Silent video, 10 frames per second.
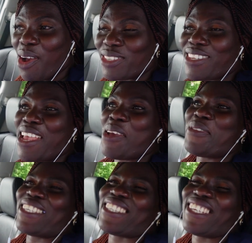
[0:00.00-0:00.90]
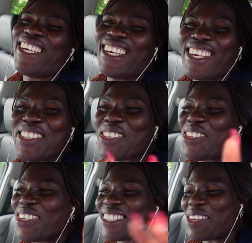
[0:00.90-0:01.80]
I say, you
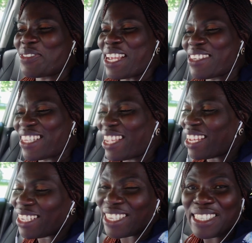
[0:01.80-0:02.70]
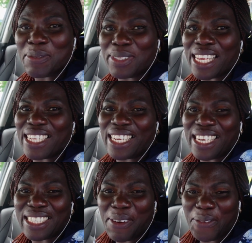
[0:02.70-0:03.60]
know, sometimes they are your name send your
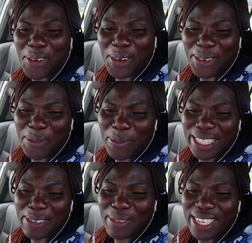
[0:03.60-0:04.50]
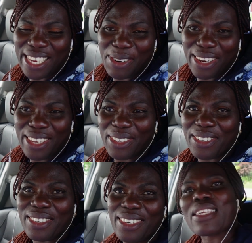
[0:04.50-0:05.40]
Ghana for multi-year.
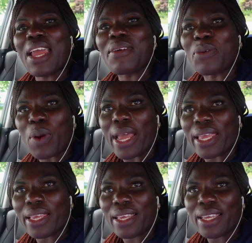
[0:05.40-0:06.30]
Karren, why?